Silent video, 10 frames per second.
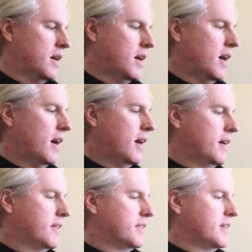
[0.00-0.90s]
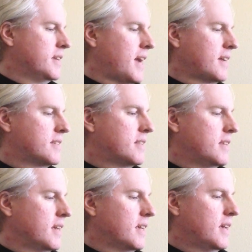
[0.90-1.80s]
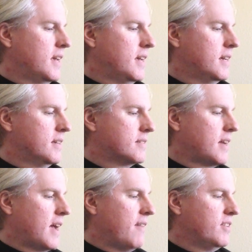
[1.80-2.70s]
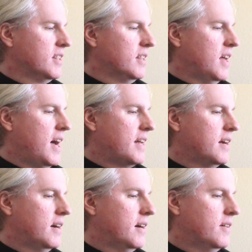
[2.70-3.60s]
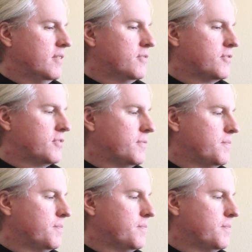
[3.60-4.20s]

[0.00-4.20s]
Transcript: The next thing is I have a lot of